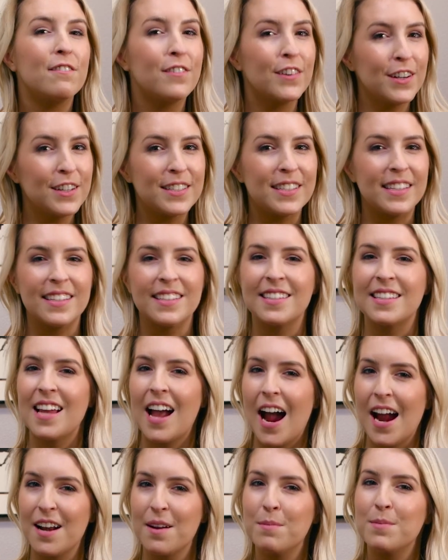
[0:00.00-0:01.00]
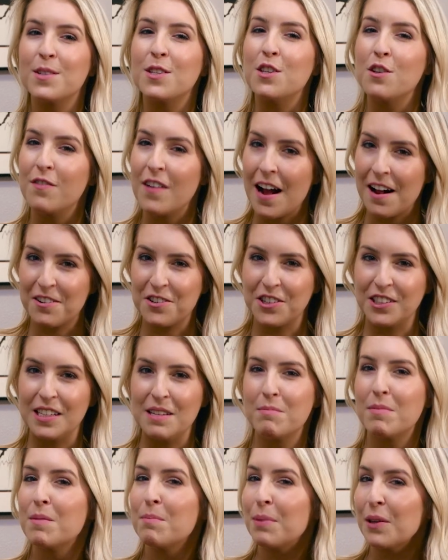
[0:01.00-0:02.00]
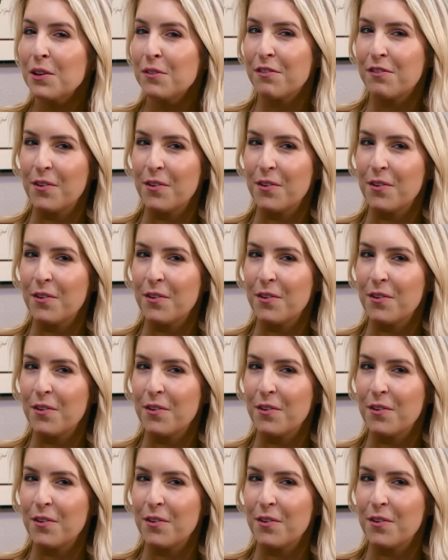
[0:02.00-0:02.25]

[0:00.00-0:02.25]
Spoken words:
versus the items you've actually been billed